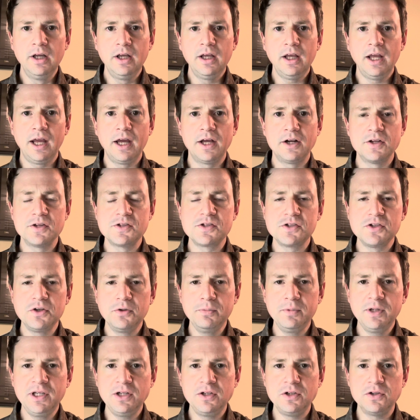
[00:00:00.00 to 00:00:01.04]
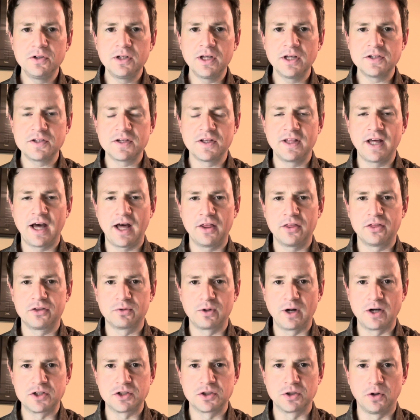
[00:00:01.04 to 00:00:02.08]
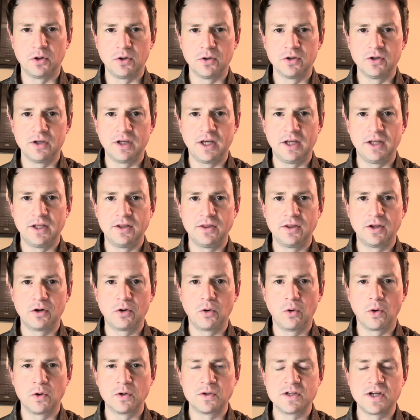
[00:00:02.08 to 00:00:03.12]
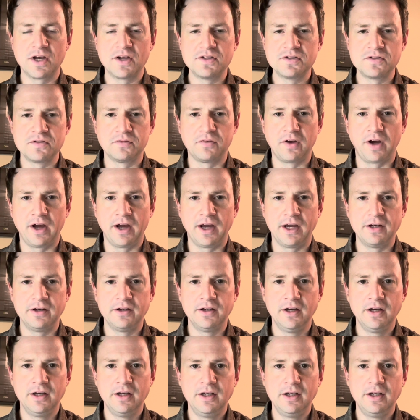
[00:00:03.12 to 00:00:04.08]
And assuming you get to that threshold and the court does find